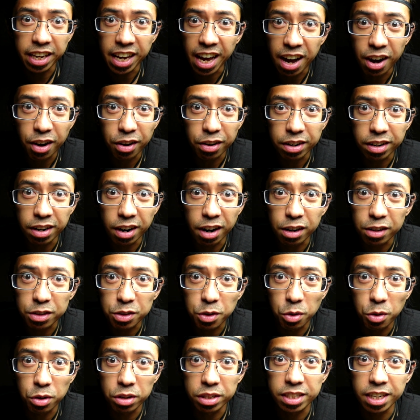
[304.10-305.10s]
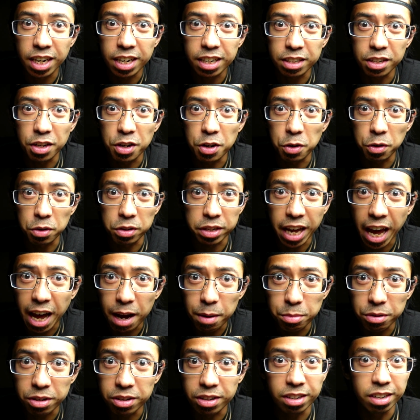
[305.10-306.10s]
out hardcore techno or
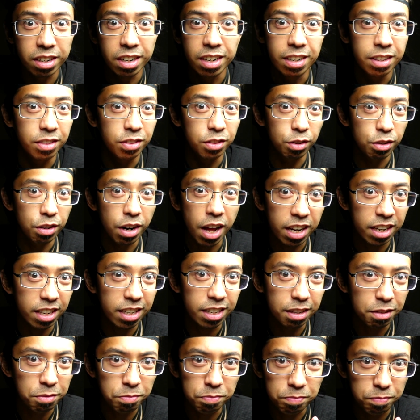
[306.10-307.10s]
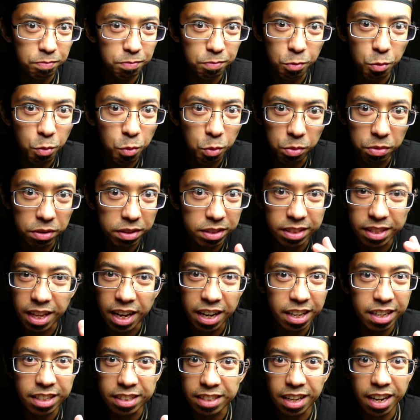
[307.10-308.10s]
gabber, they're not gonna, it's
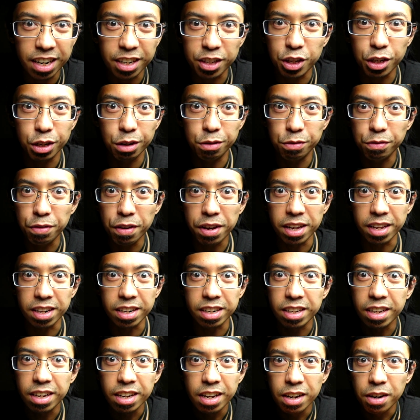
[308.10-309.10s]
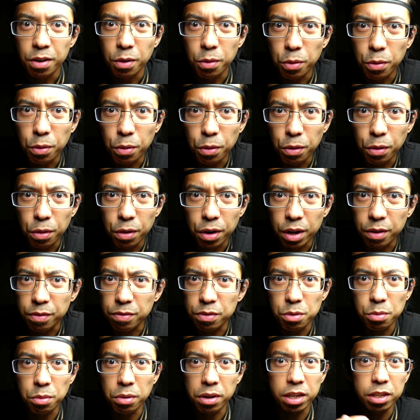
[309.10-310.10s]
not a good fit. Or if
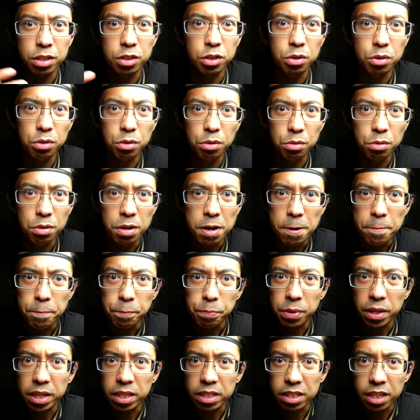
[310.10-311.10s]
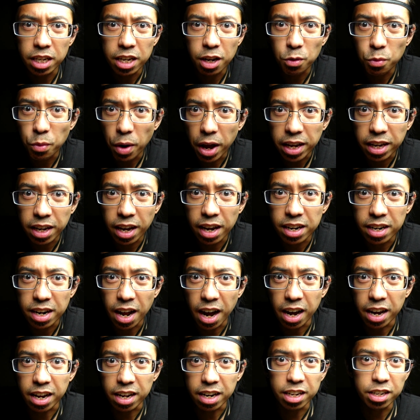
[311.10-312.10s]
you want to do, let's say, a reggae
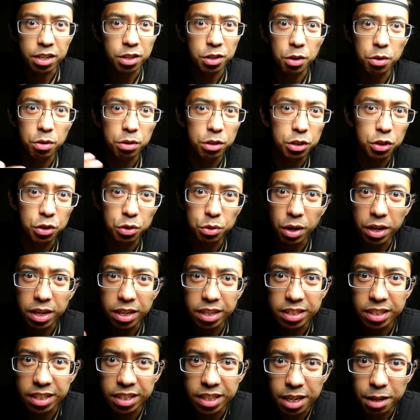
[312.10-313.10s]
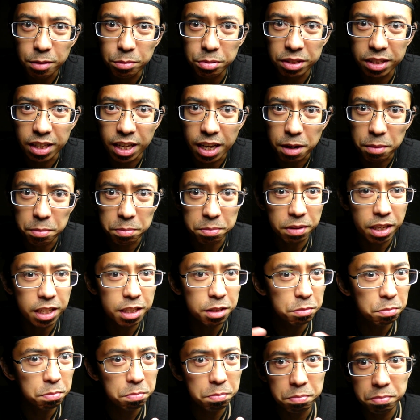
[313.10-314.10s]
night and you're going straight into dubstep,
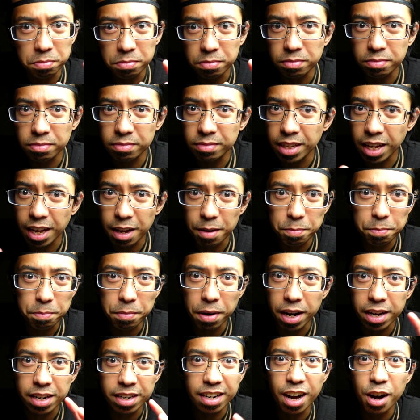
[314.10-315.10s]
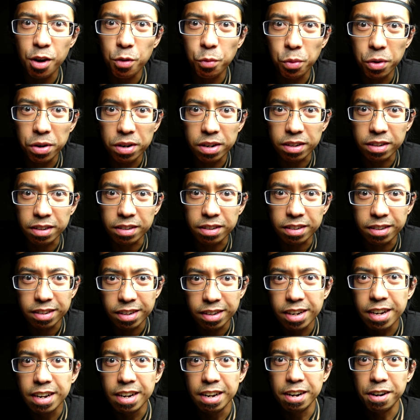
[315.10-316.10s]
that might not work.
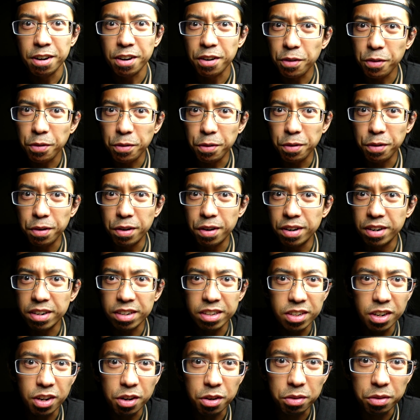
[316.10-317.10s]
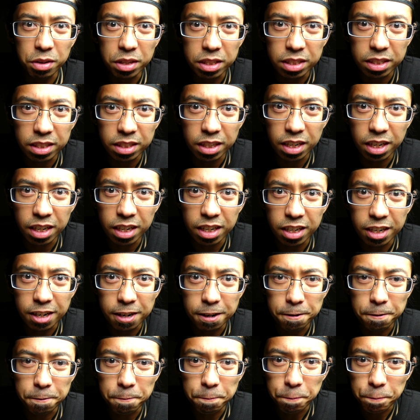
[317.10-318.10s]
Or, you know, it's
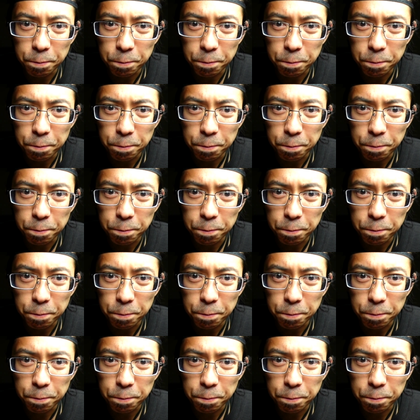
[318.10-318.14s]
a